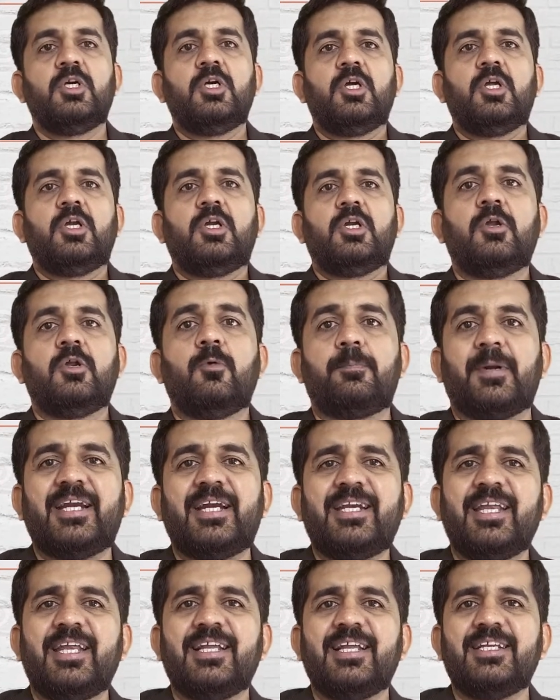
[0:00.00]
Now,
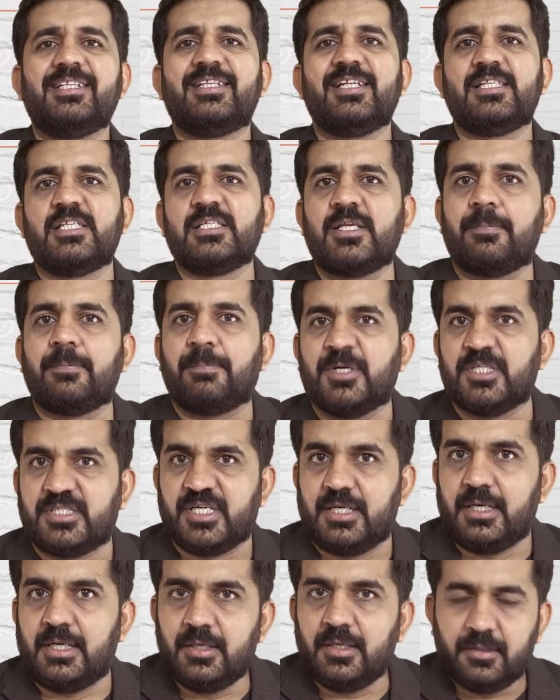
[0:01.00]
practically, this is a
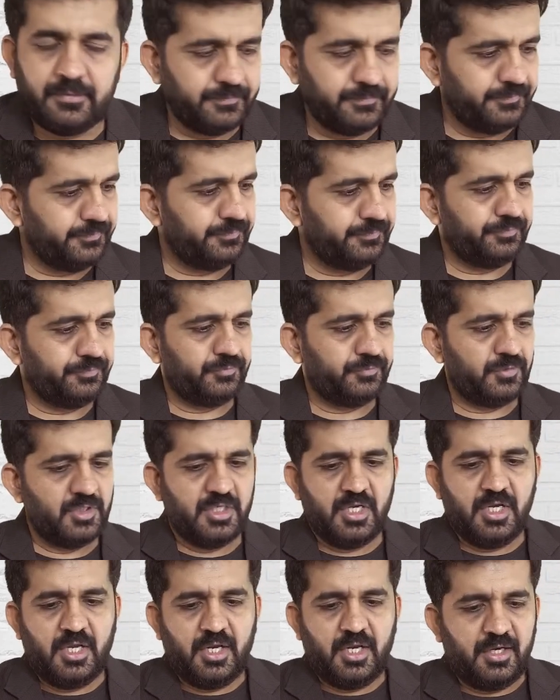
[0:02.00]
puzzle.
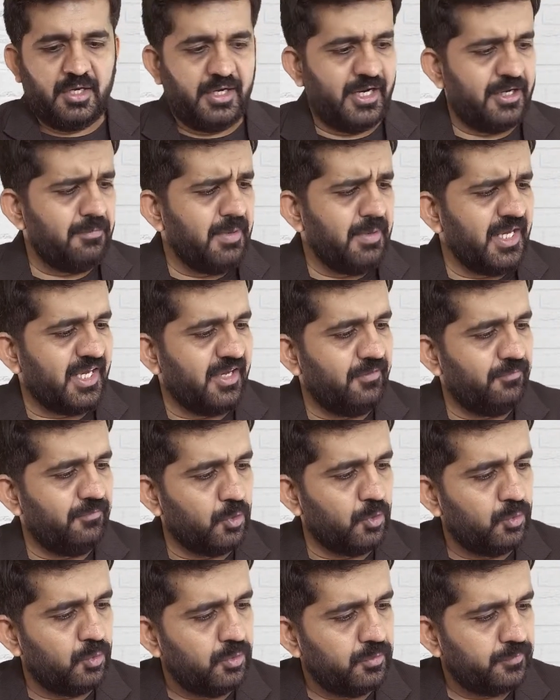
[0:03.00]
Let me give
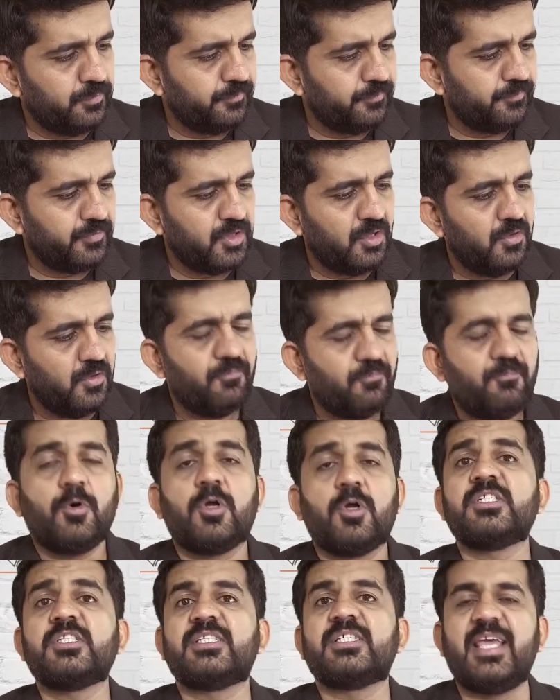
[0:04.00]
you, for
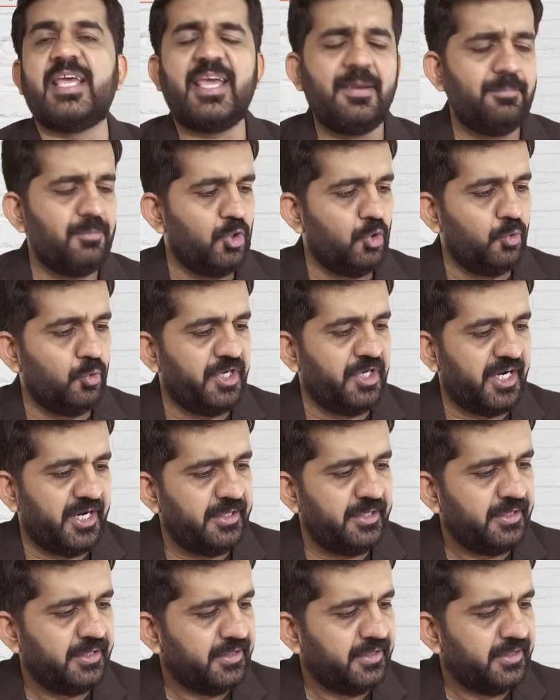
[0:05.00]
a same unit,